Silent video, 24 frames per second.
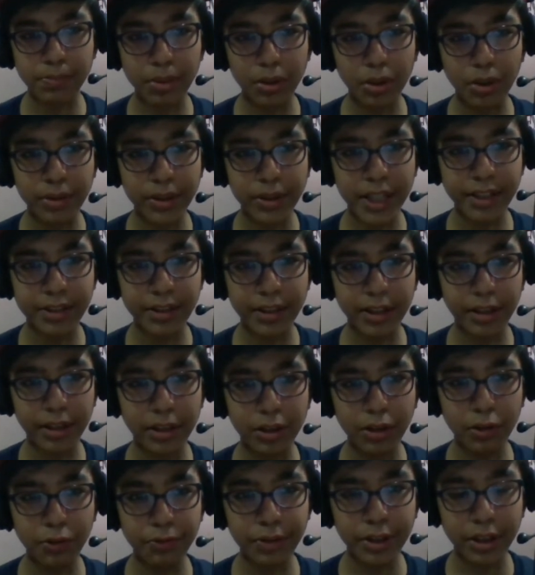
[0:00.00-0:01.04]
pawn, I think.
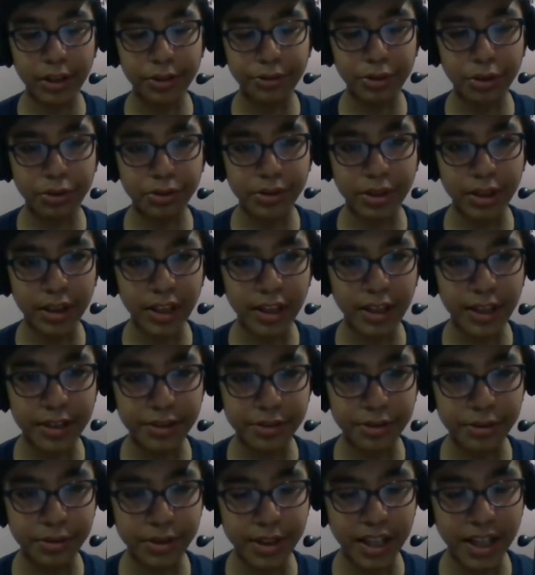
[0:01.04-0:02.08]
Oh, we are totally
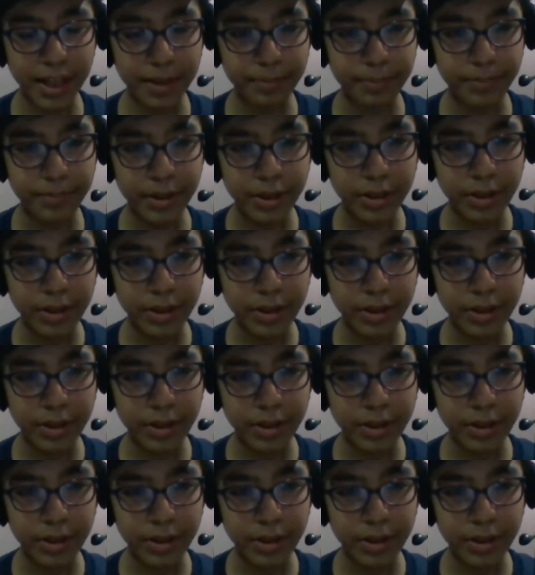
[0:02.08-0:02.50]
less on time.